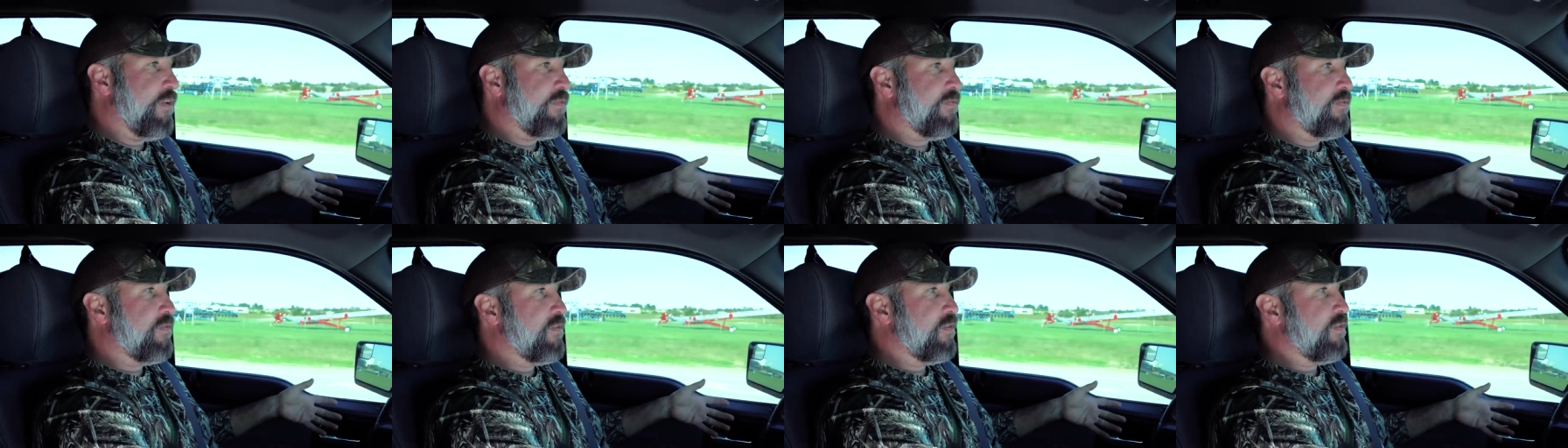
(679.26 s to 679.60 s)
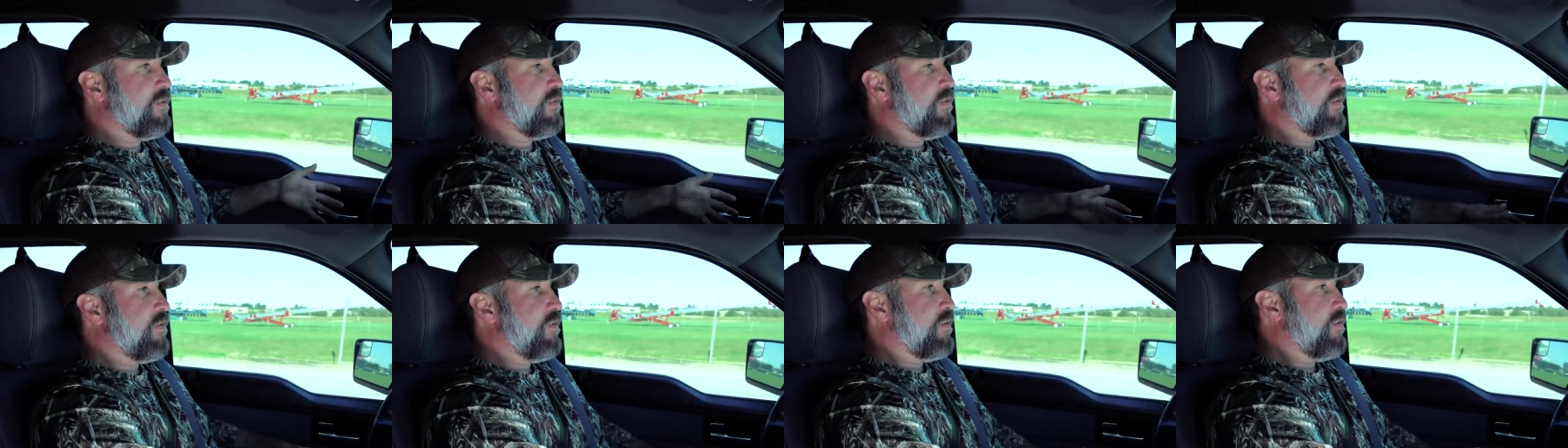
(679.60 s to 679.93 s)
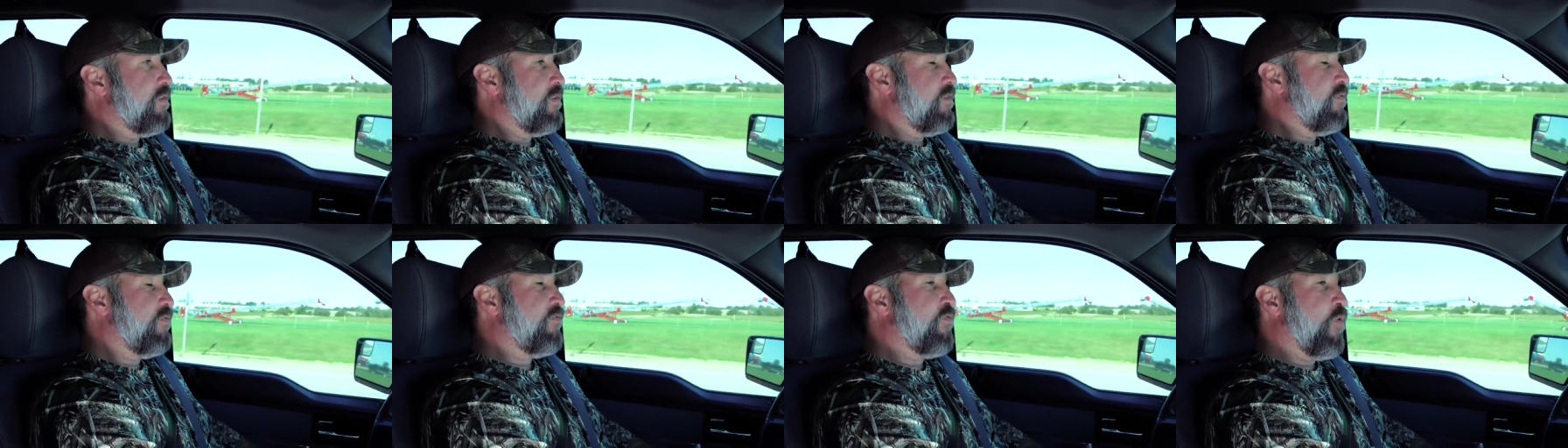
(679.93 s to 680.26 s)
to
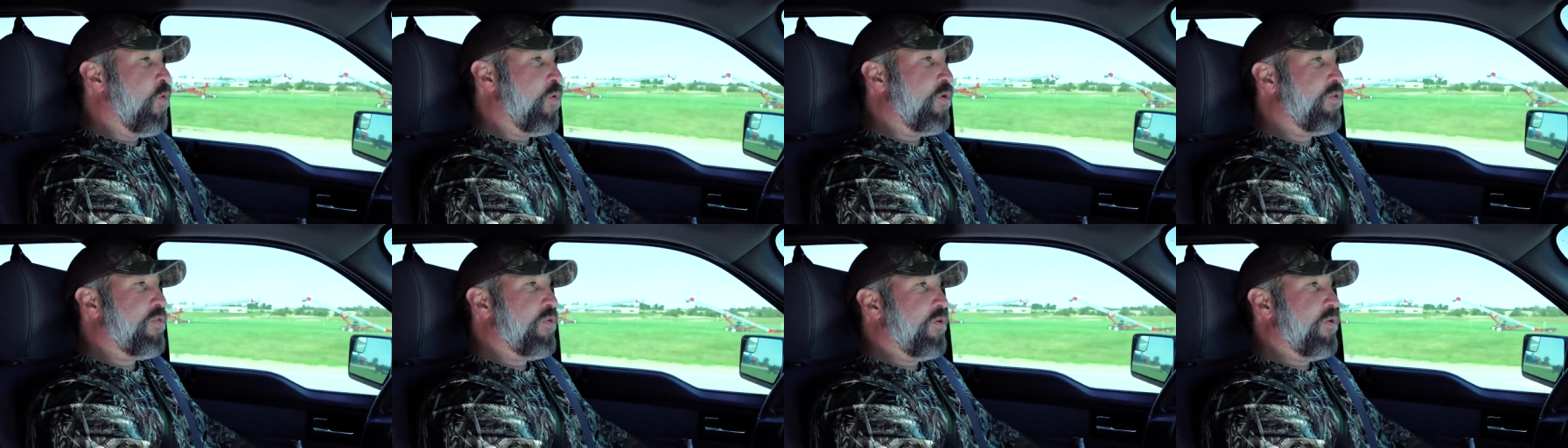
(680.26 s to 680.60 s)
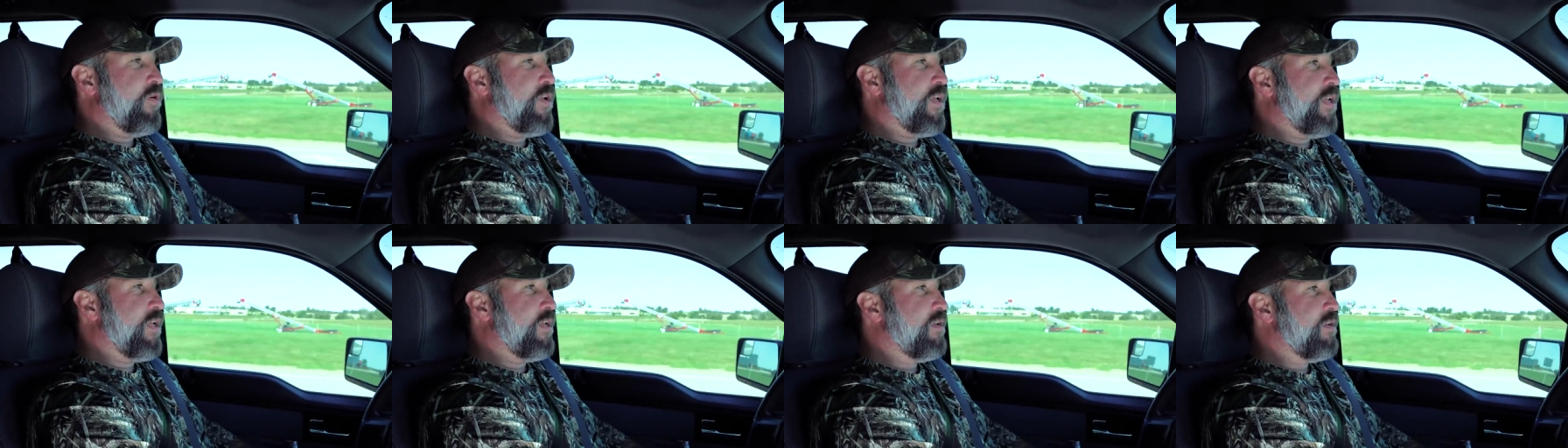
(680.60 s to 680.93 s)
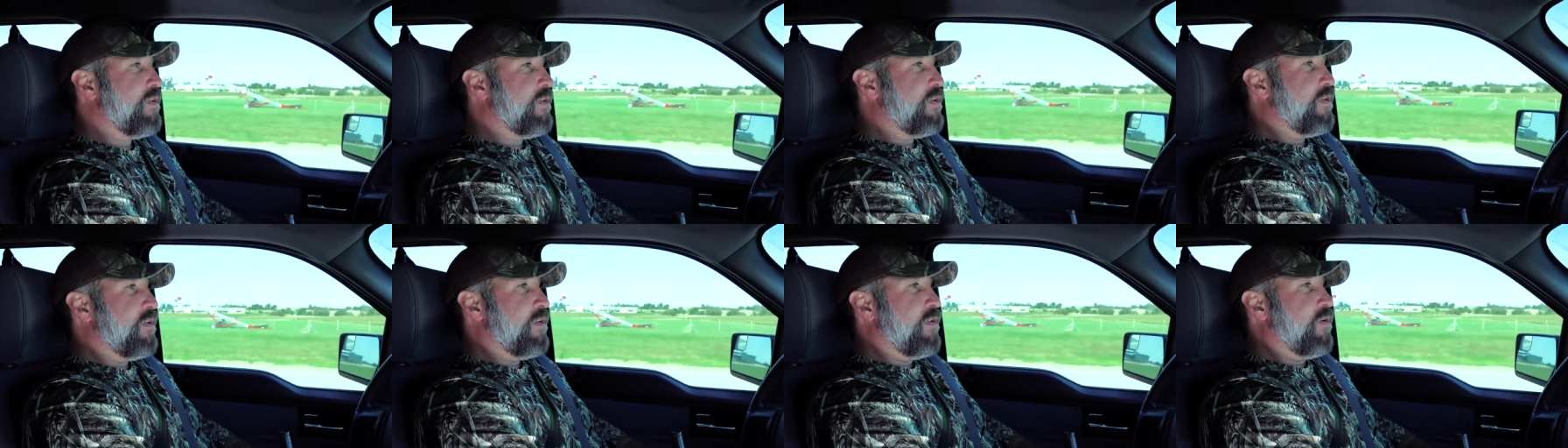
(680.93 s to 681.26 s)

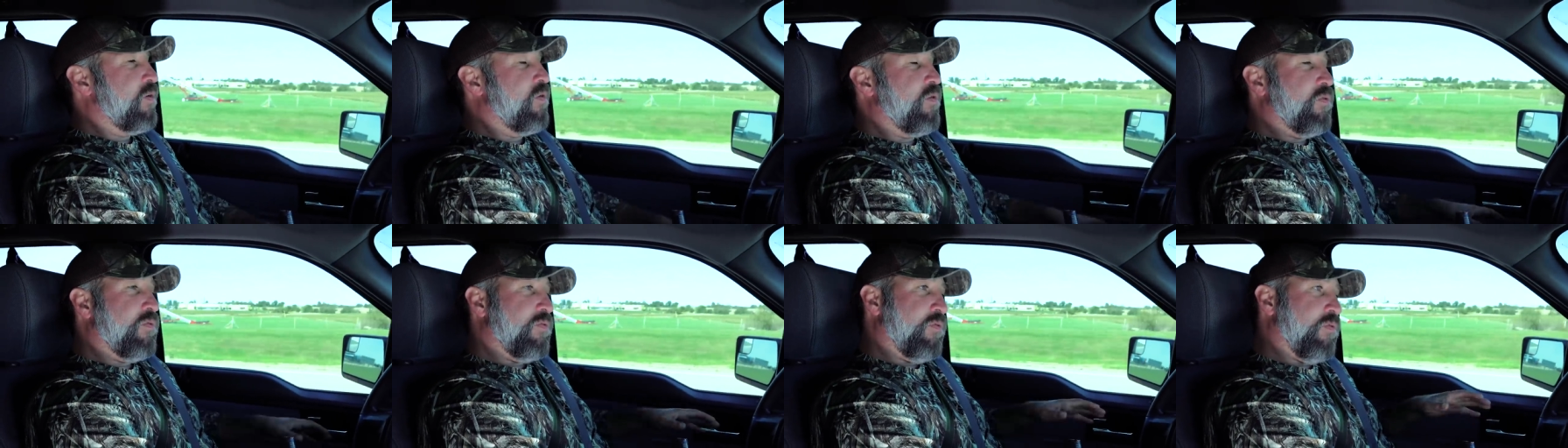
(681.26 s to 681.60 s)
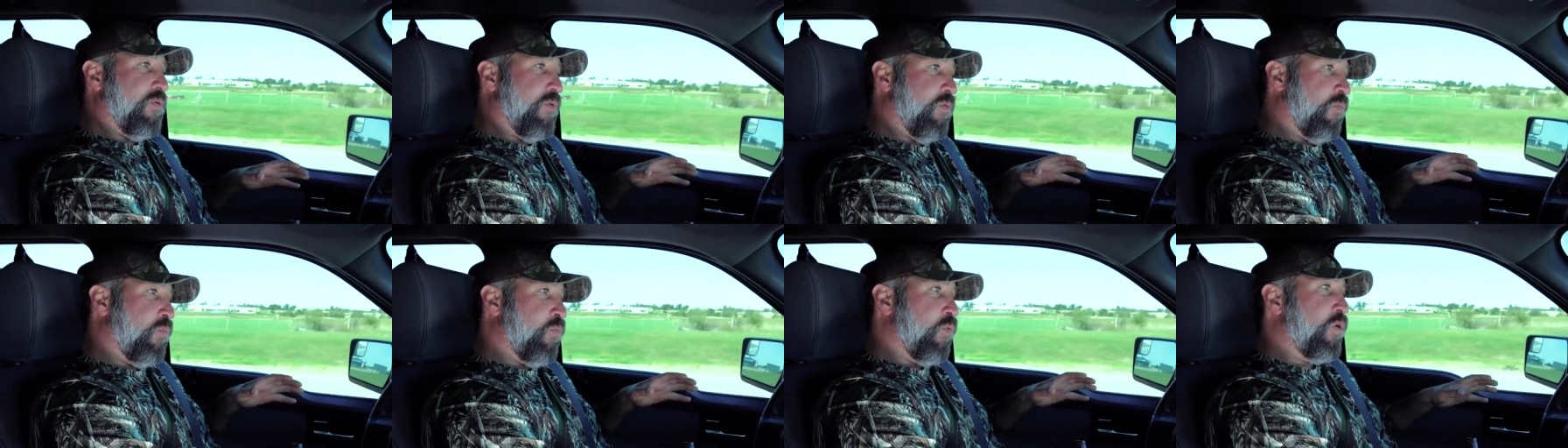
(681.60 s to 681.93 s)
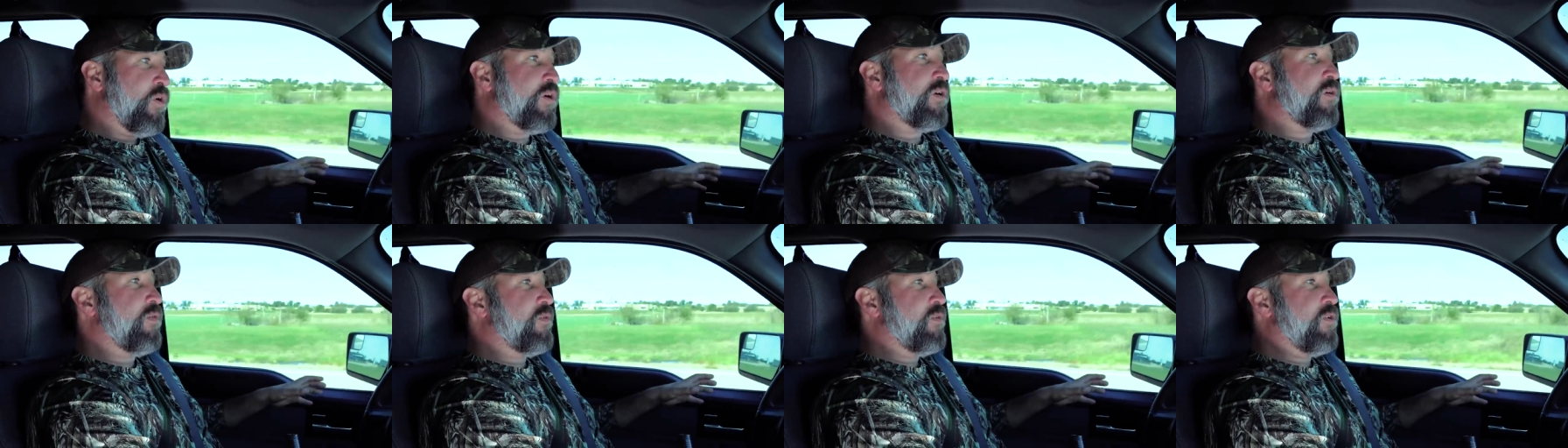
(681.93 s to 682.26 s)
4:30
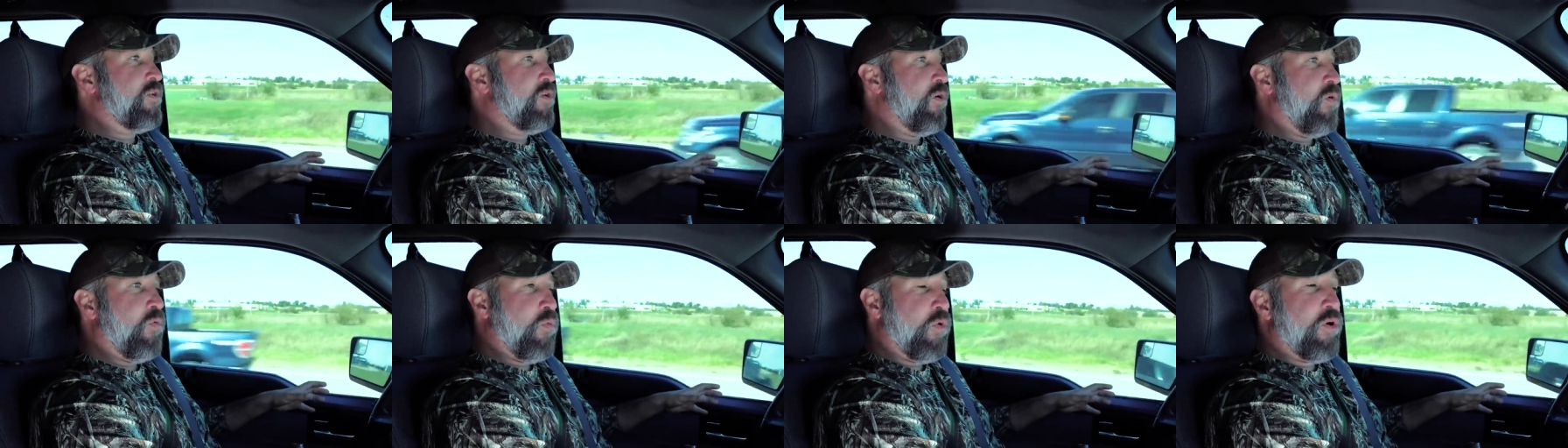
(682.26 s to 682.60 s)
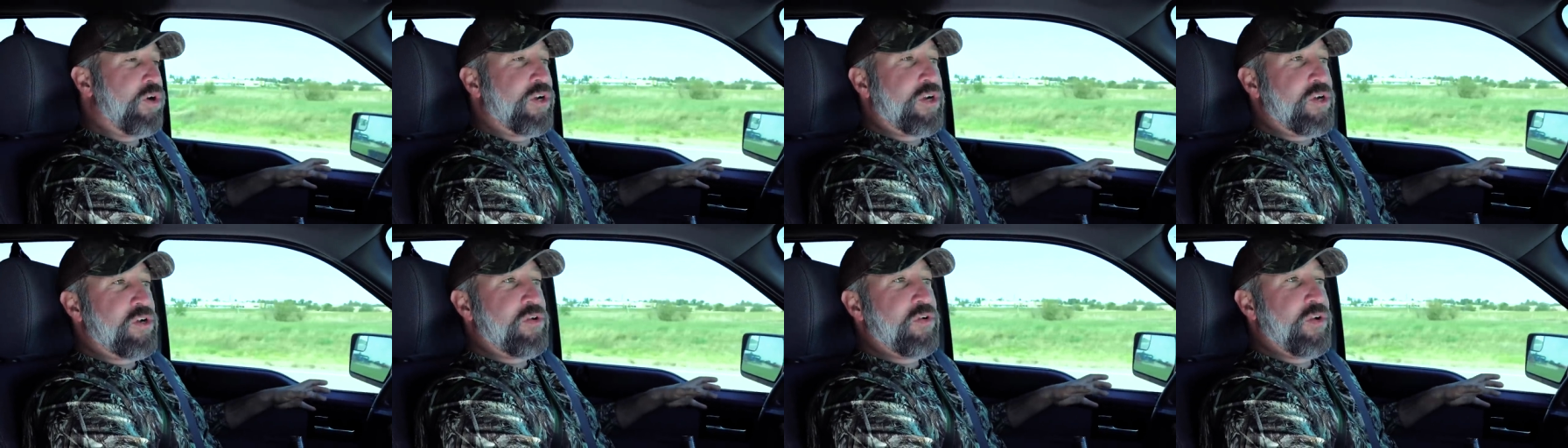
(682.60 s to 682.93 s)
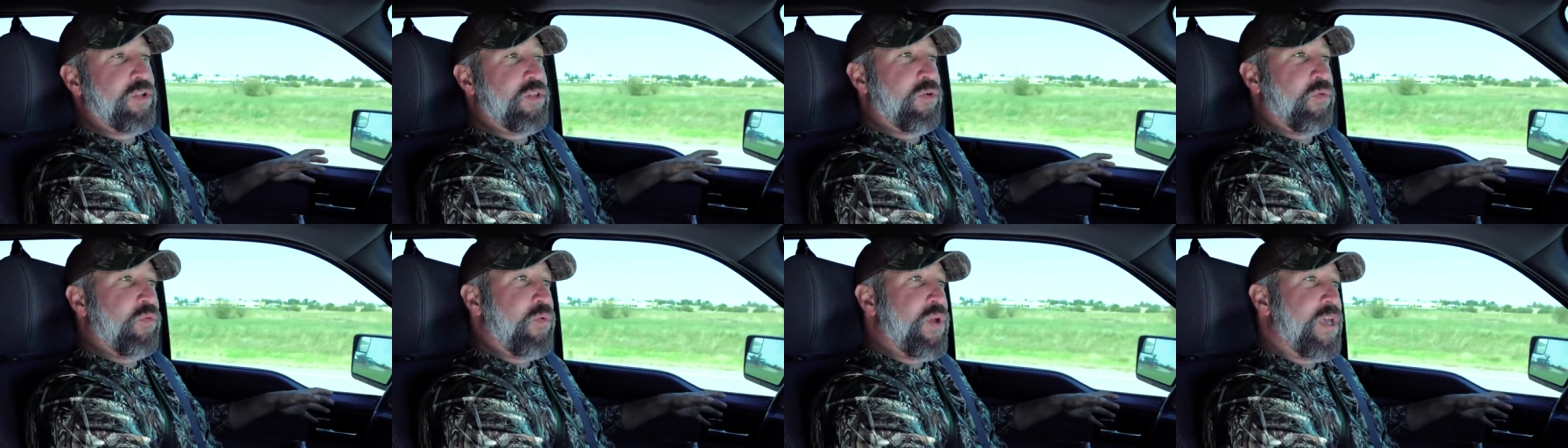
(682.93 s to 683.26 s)
work, worker
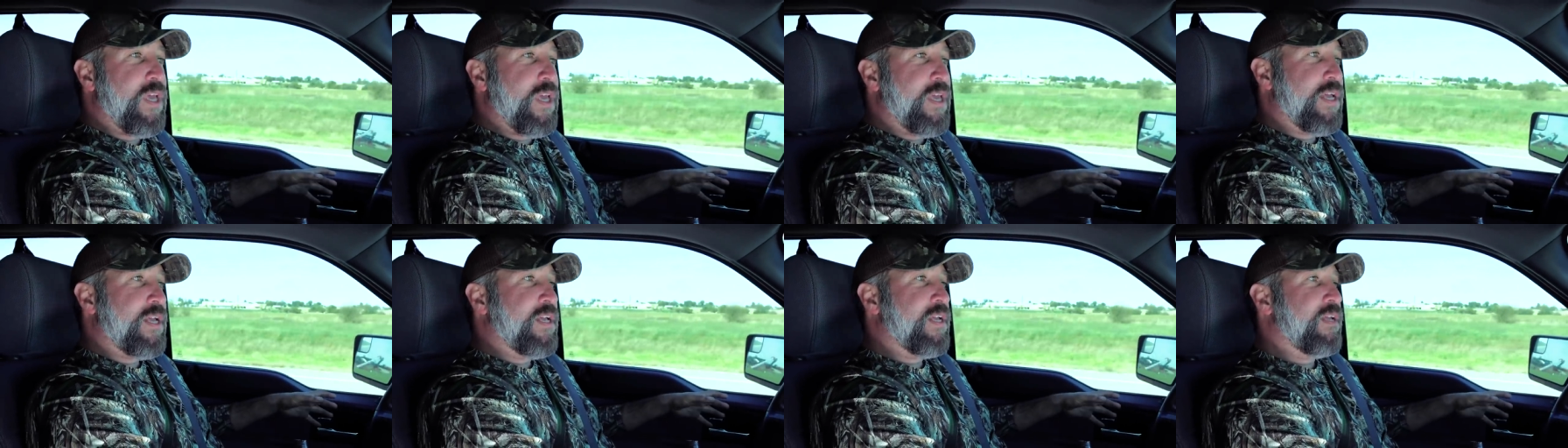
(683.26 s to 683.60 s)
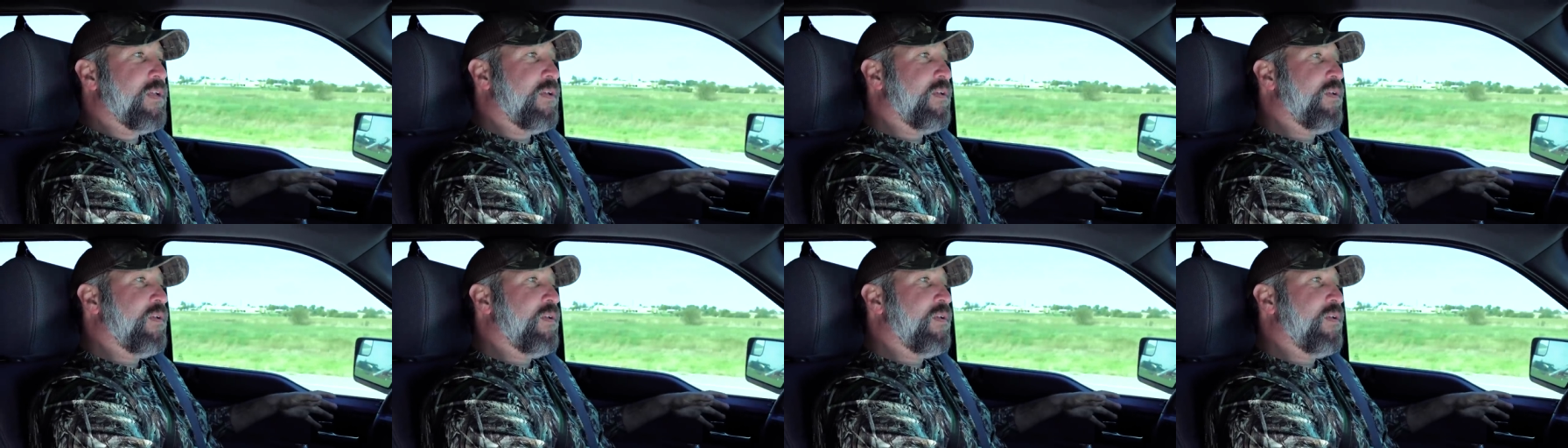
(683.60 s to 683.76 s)
during the week,